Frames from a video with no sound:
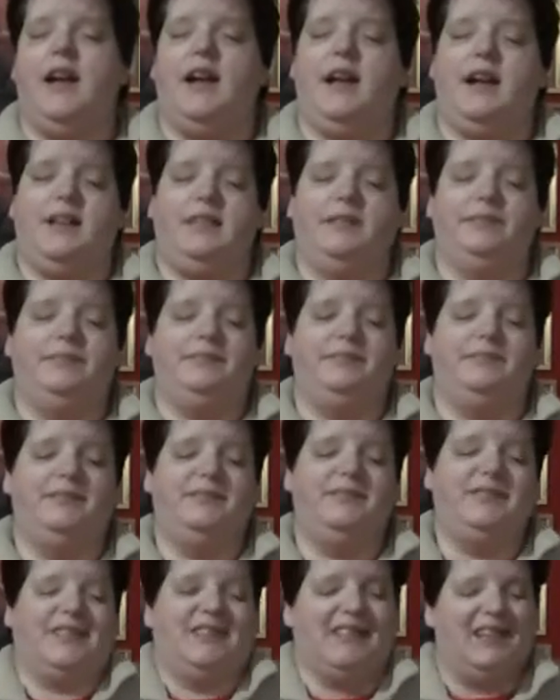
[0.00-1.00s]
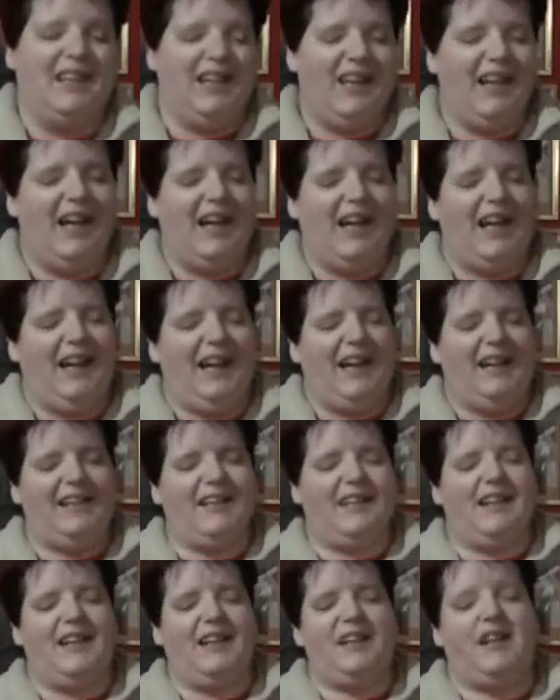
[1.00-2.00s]

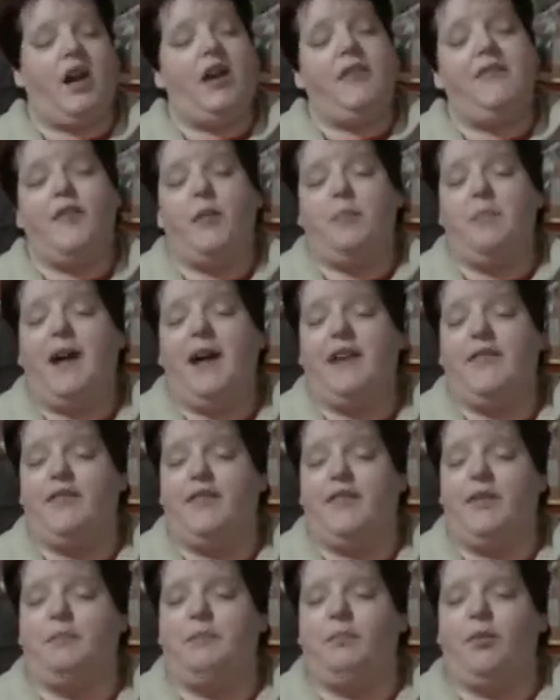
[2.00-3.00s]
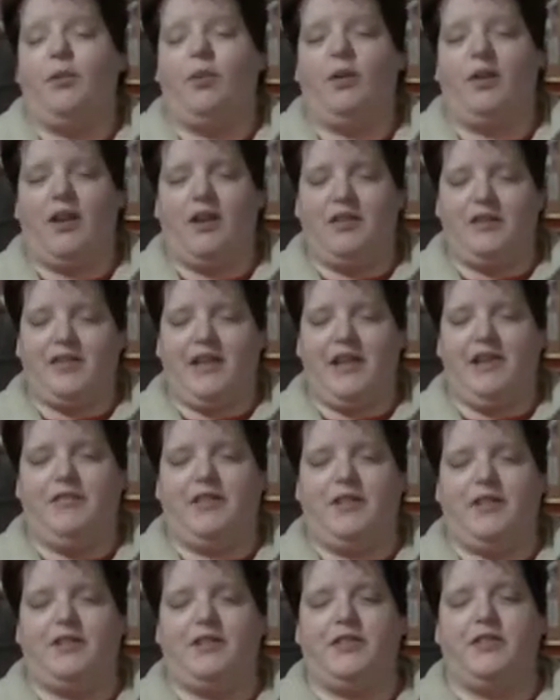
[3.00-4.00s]
I feel bad for poor Lance
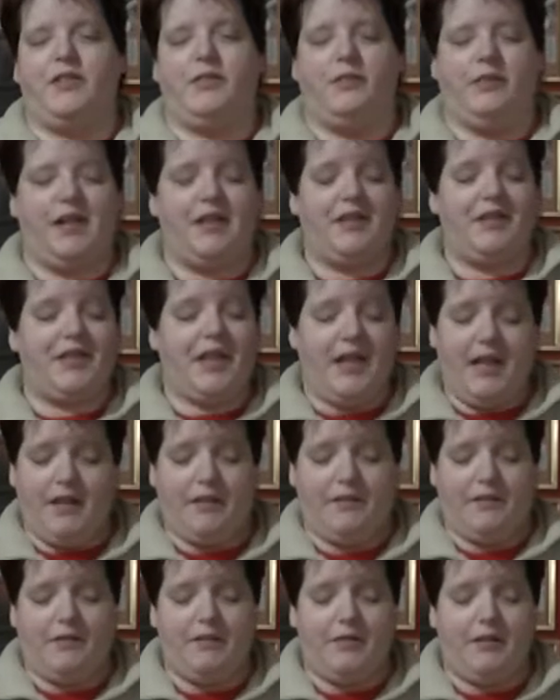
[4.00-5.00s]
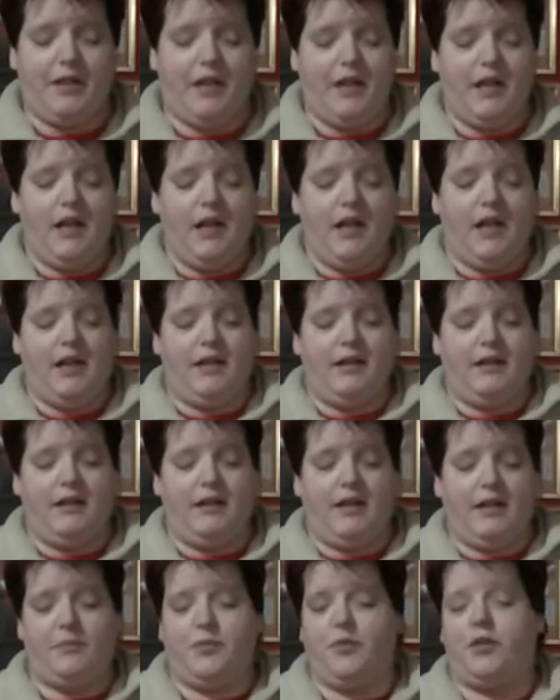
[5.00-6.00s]
Henriksen, who gets killed.
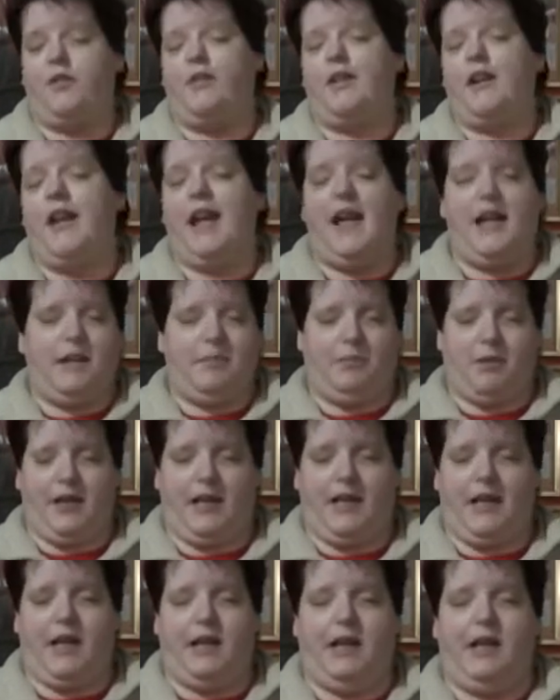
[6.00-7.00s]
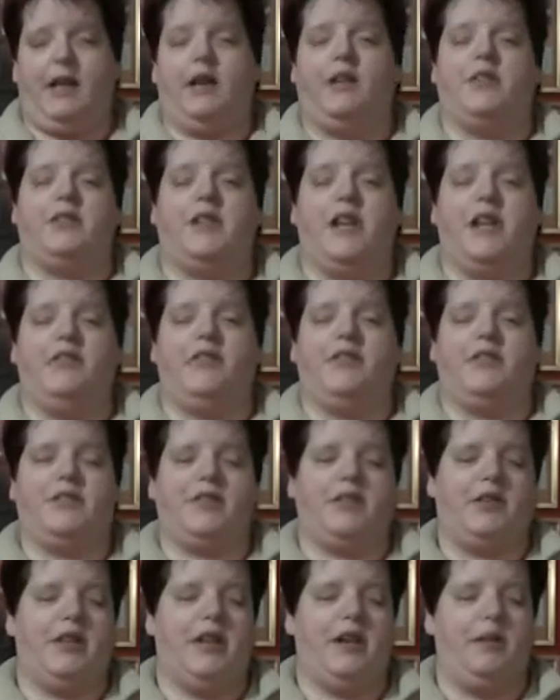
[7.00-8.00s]
And I'm sorry, anybody killing Lance
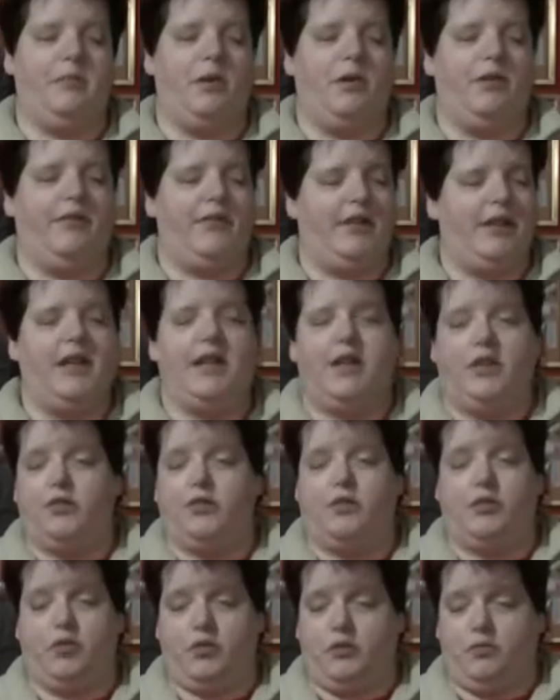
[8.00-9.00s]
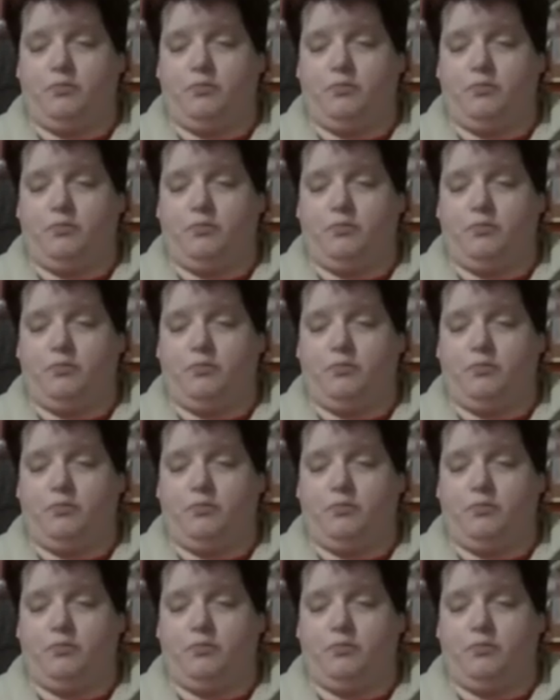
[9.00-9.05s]
Henriksen in a movie is just